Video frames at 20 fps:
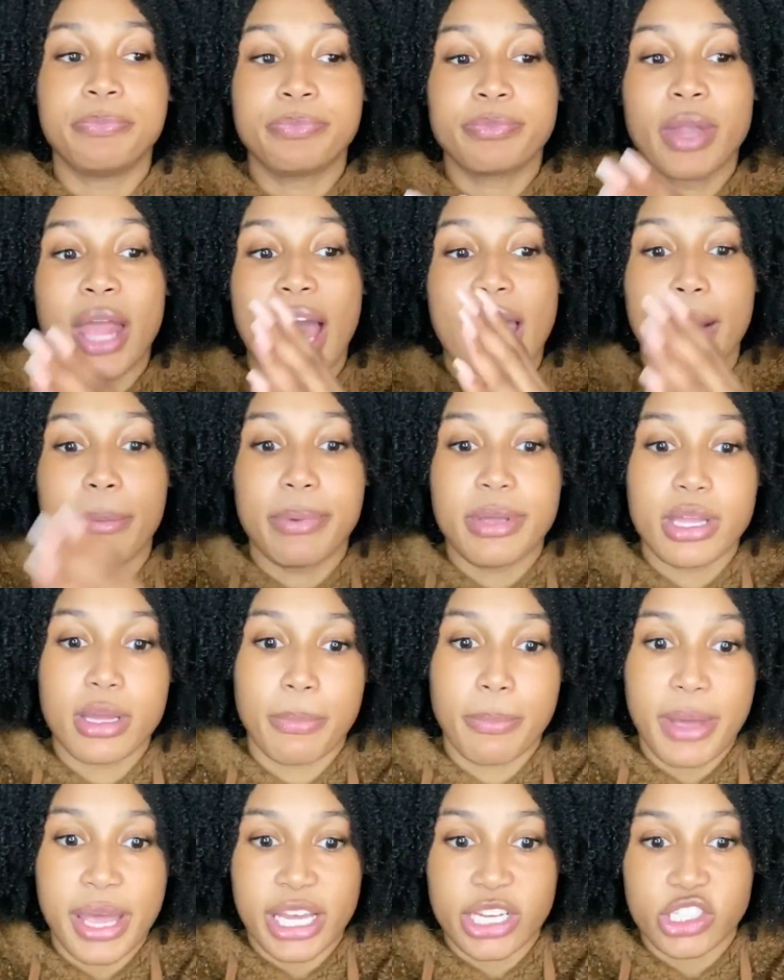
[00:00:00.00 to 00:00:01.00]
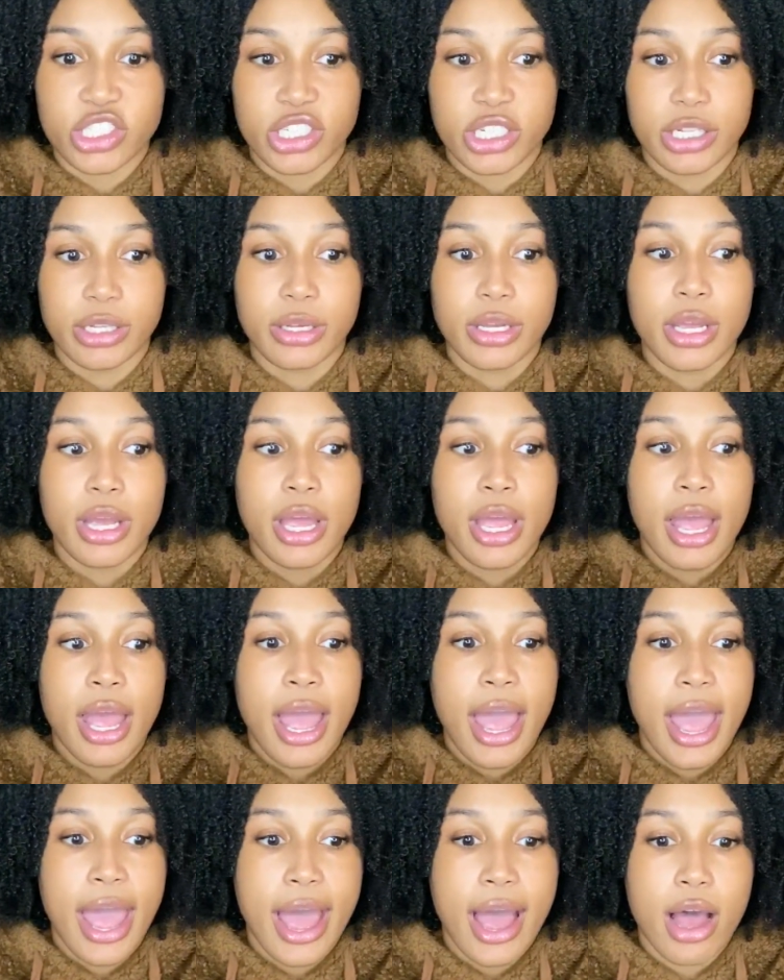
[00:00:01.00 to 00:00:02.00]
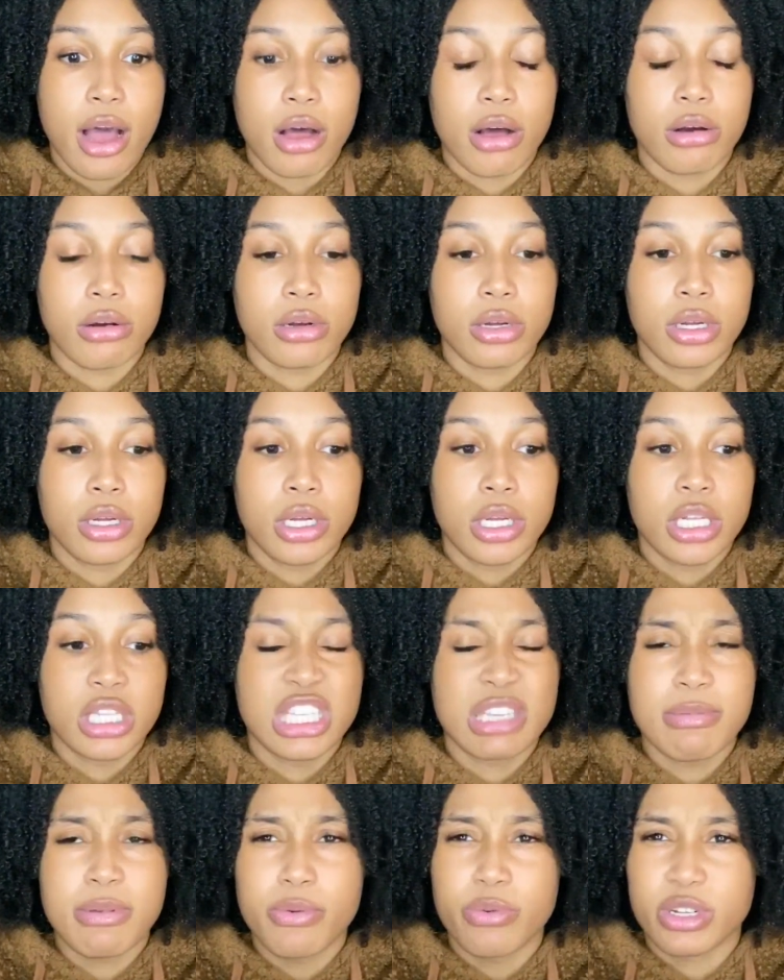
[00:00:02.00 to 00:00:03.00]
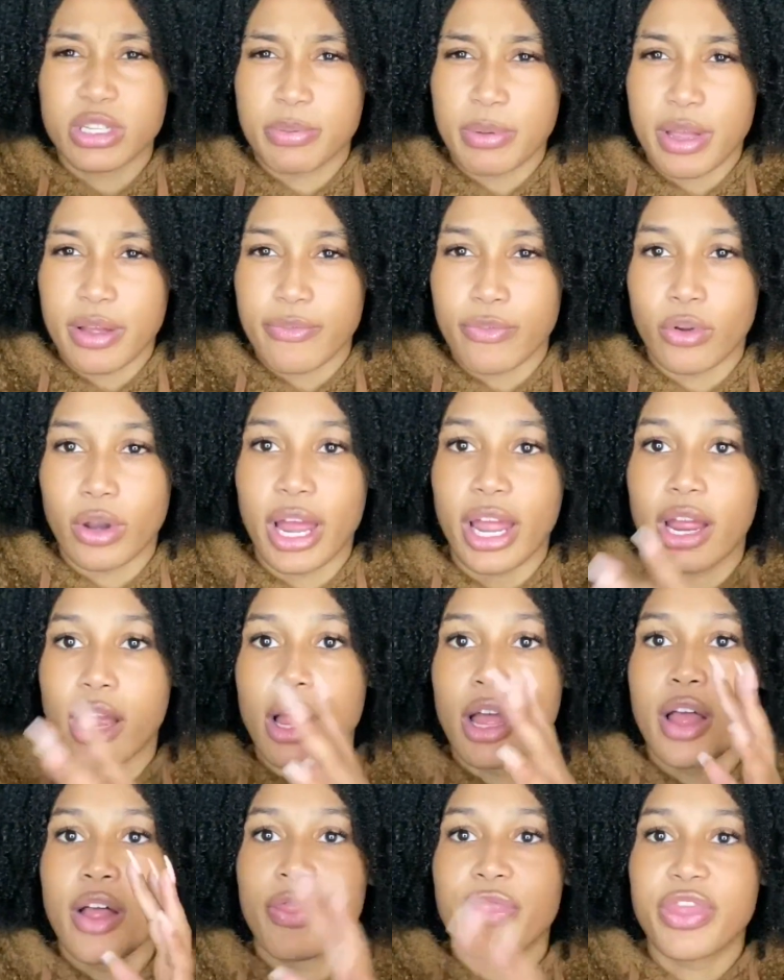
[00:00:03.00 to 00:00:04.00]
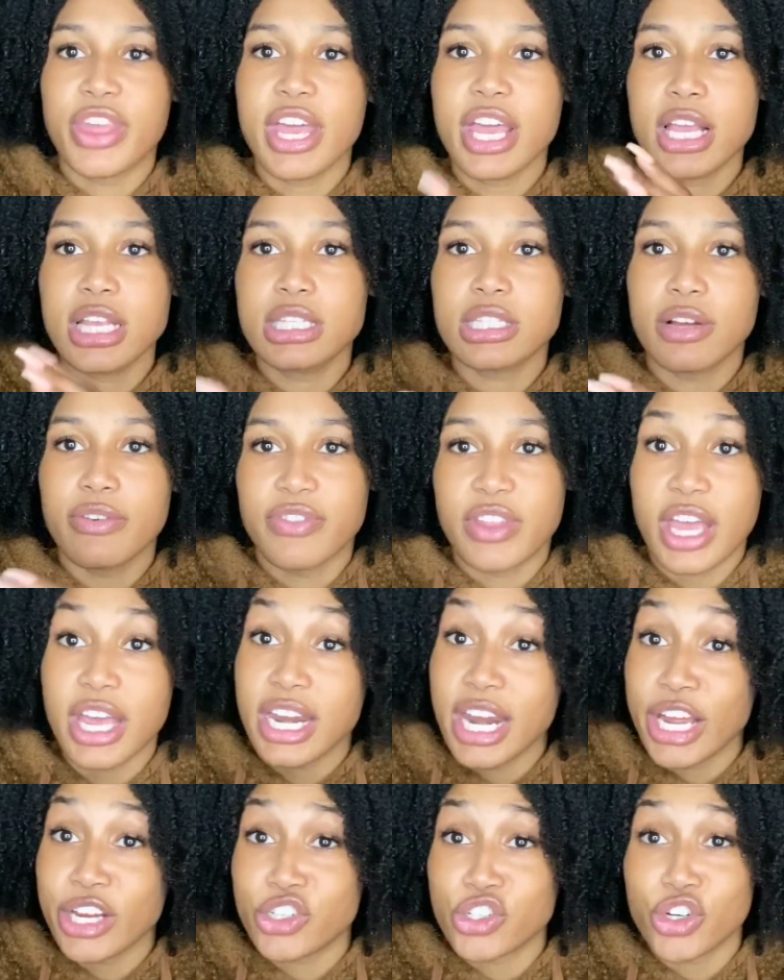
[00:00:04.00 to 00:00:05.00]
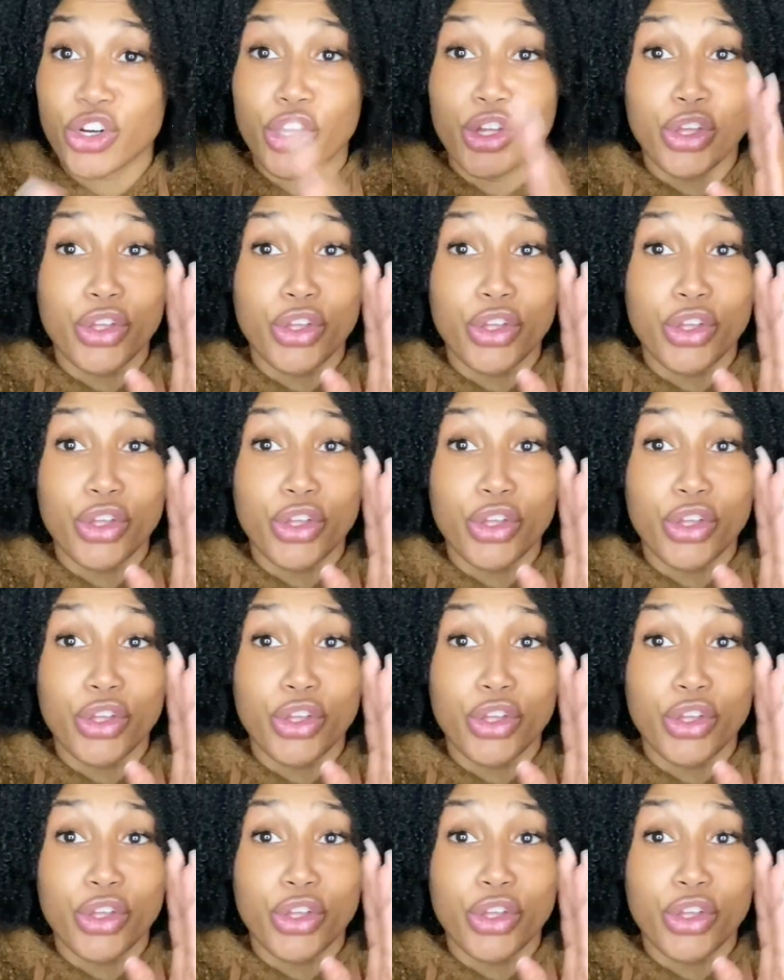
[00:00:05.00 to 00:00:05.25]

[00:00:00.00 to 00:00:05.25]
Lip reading: how to be compassionate, how to be respectful, like things of that nature.